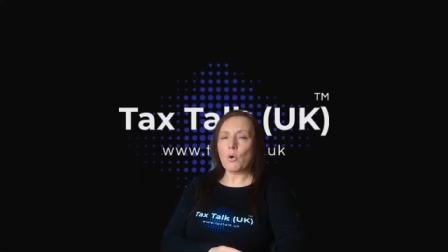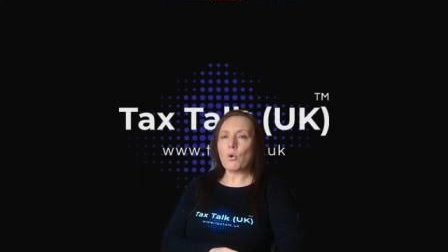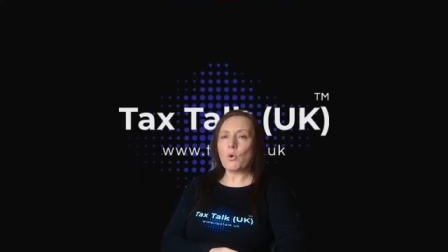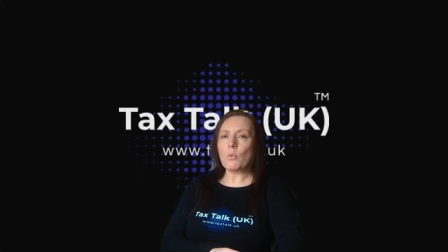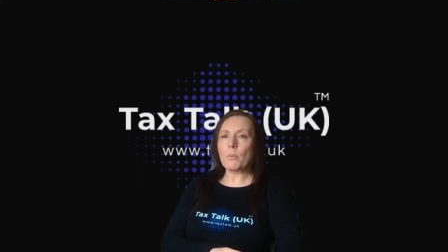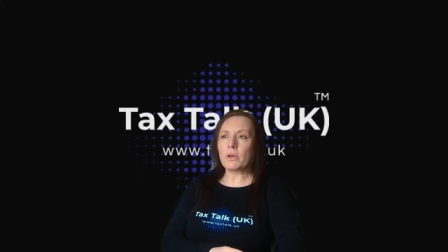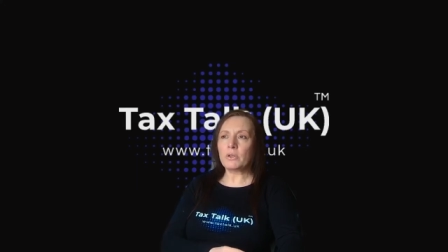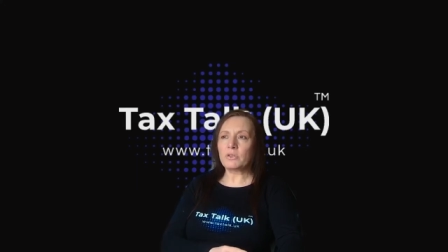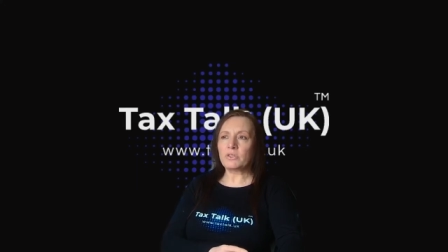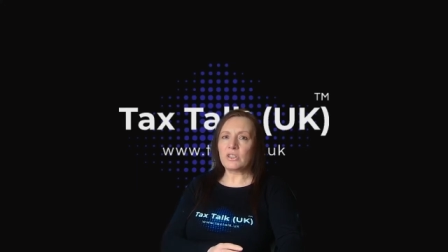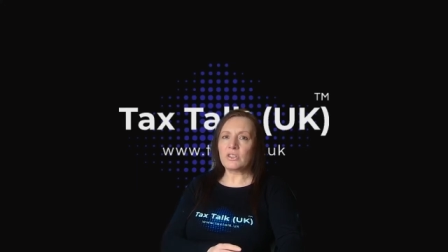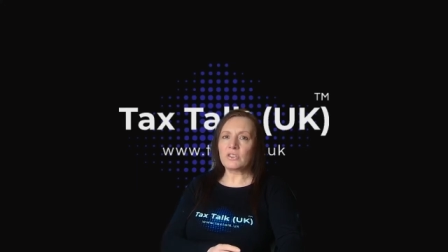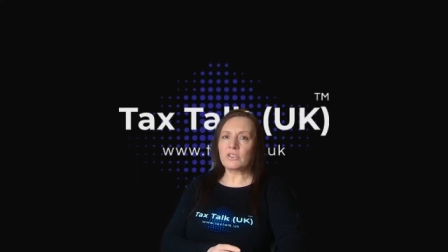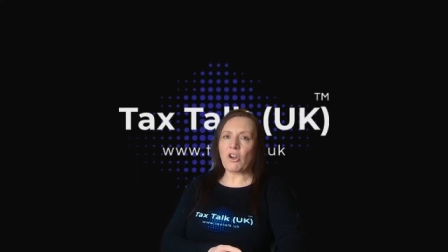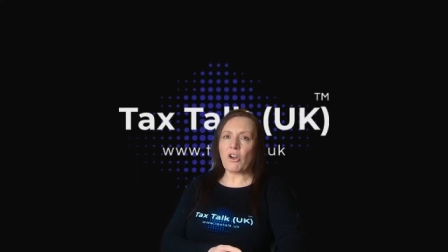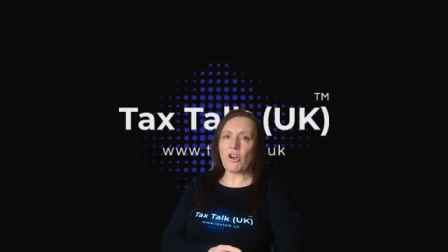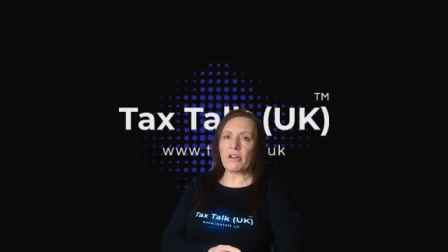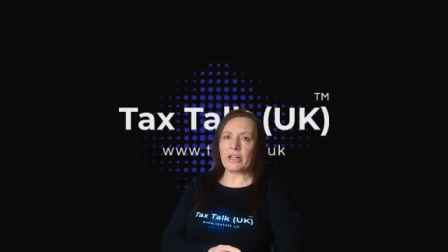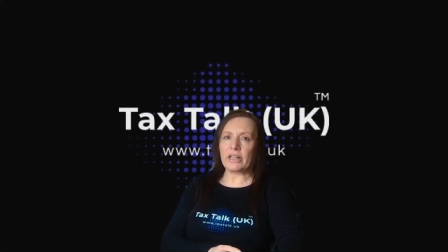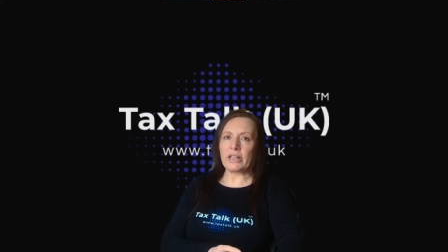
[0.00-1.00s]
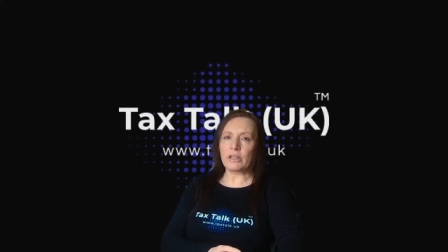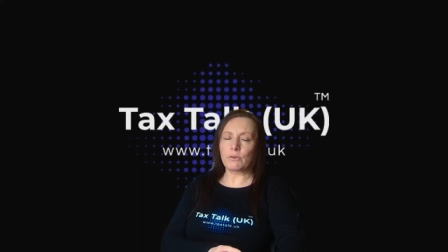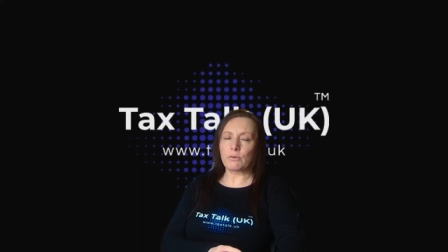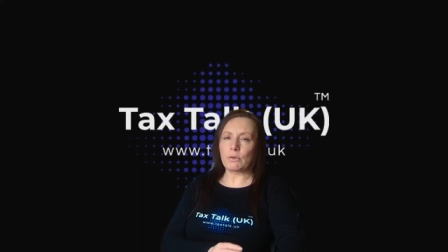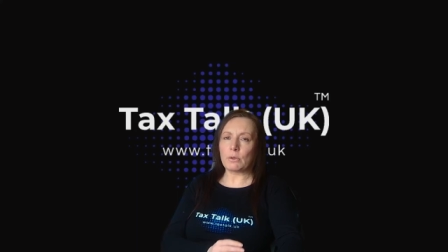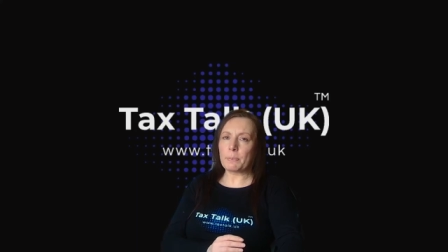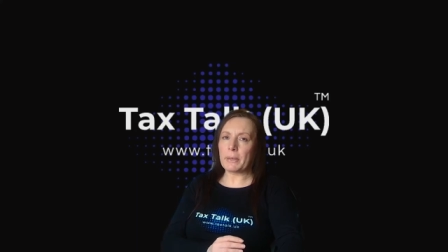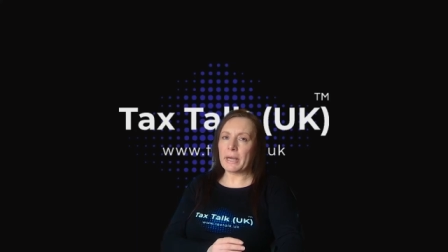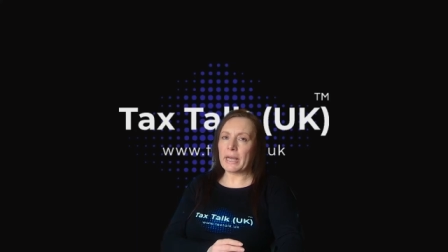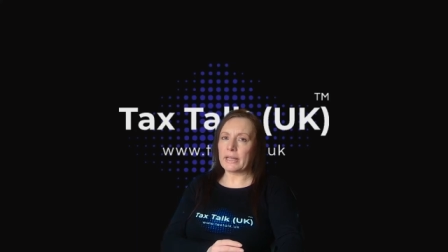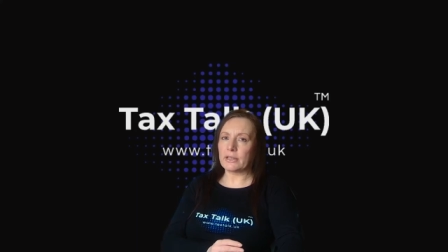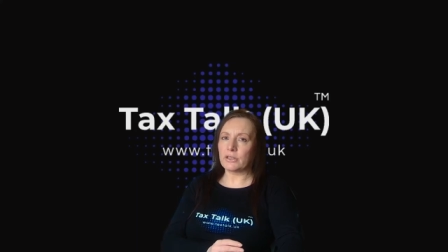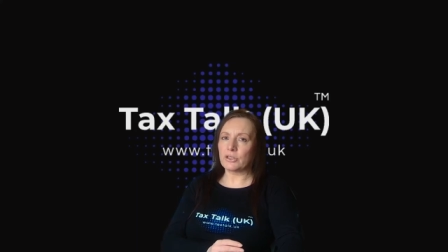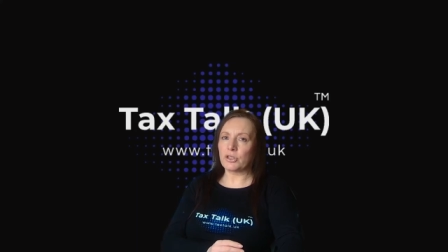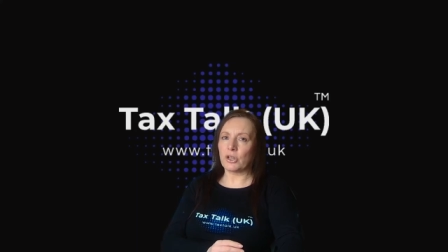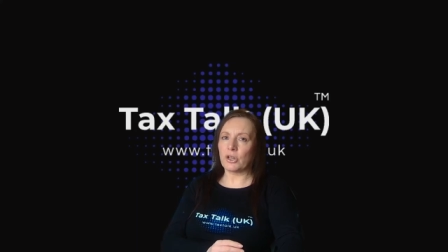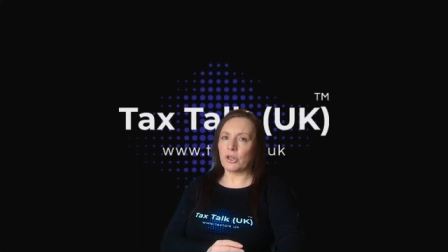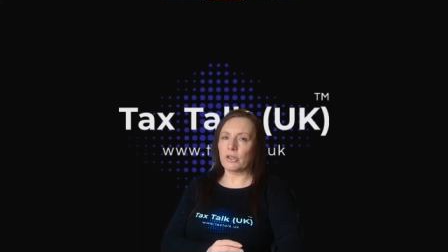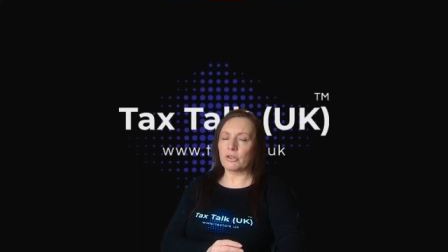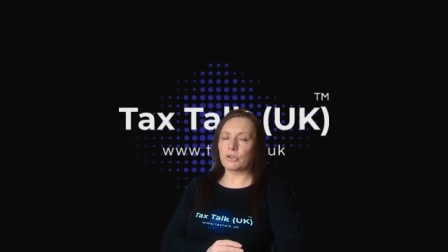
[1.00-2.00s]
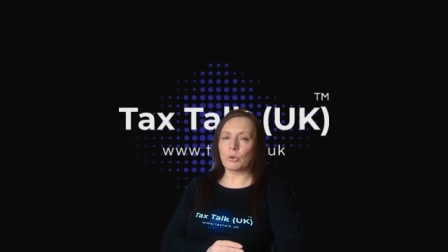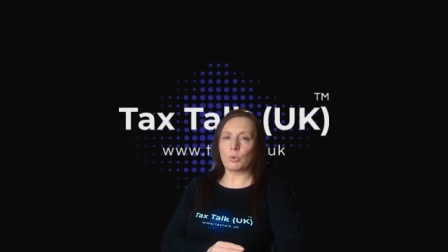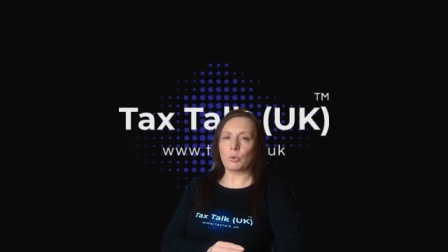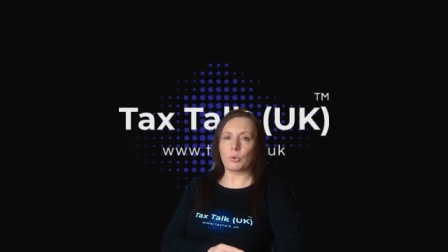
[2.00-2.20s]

almost entirely through pictures,